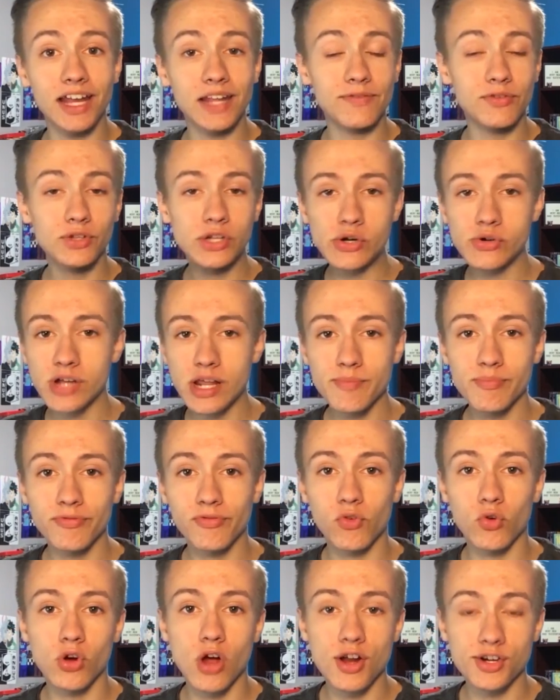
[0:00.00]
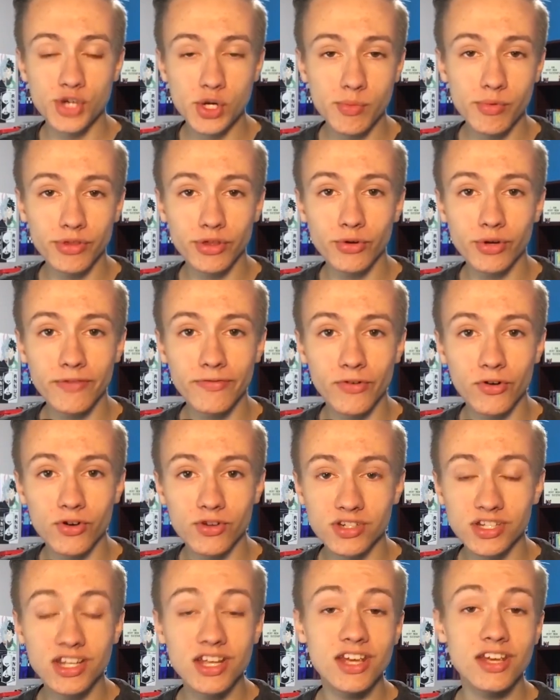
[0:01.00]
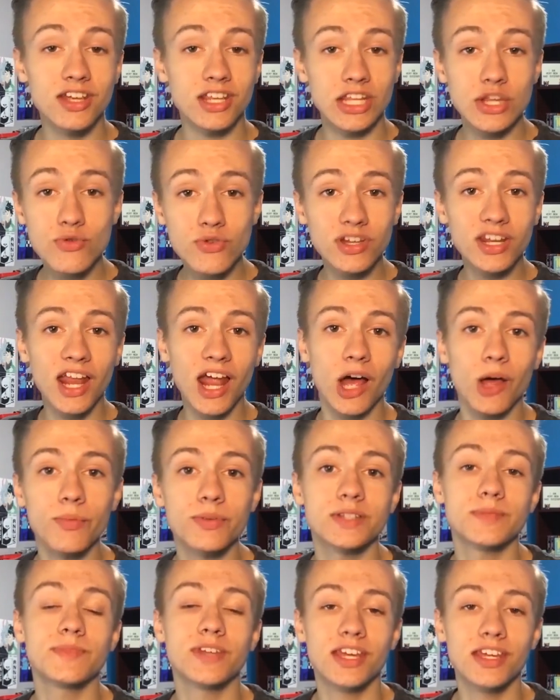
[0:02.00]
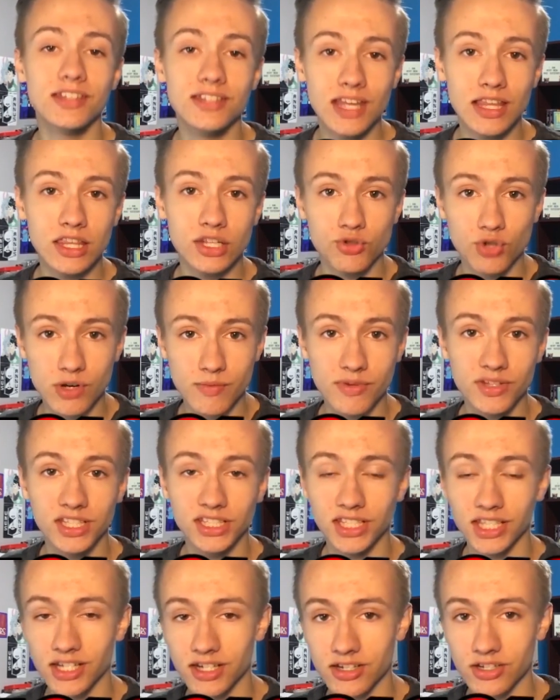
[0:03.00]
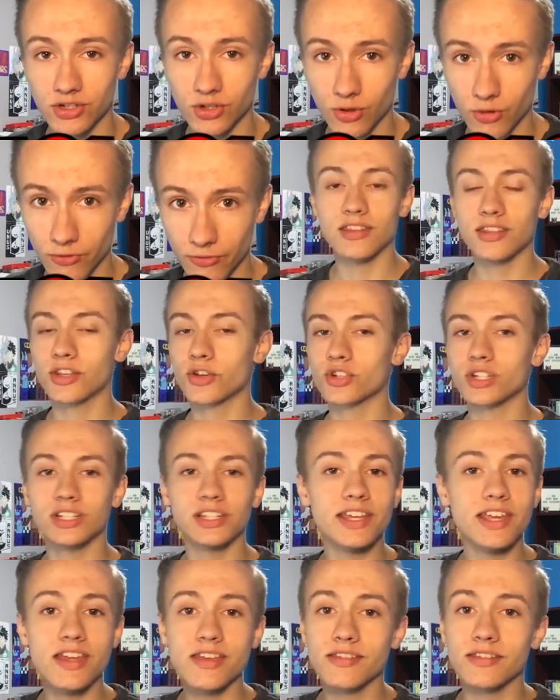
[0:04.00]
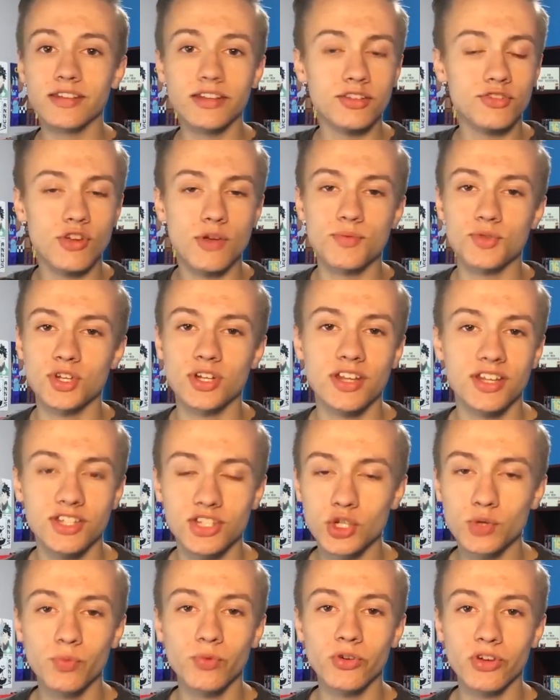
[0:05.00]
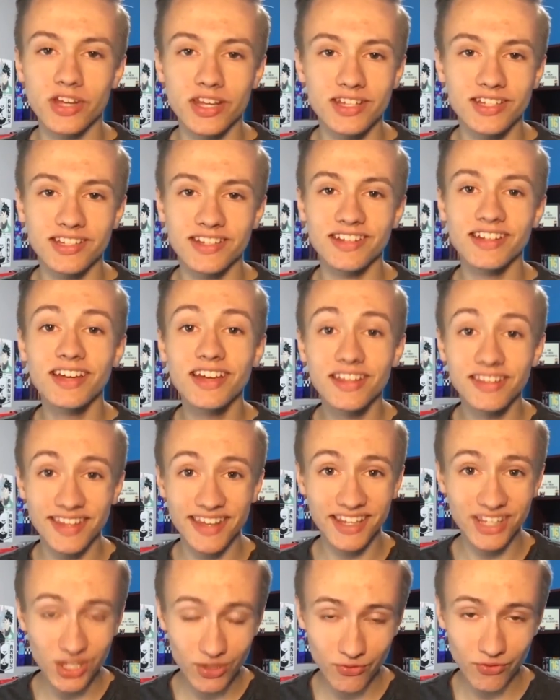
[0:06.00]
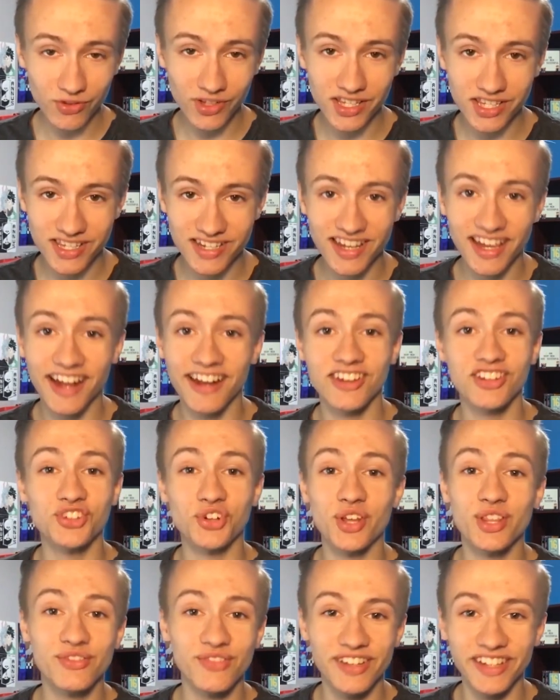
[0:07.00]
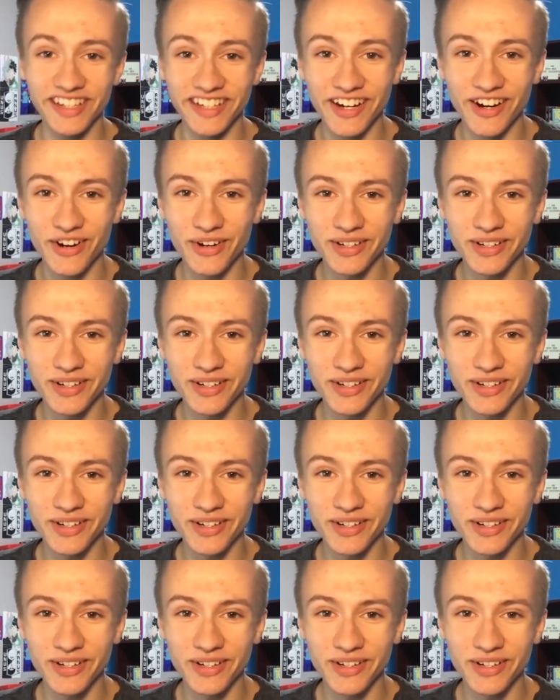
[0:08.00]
if you donate before October 31st, you can help some kids get the treatment that they deserve. There's a link in the description, it's super easy. Thank you for listening and enjoy the video.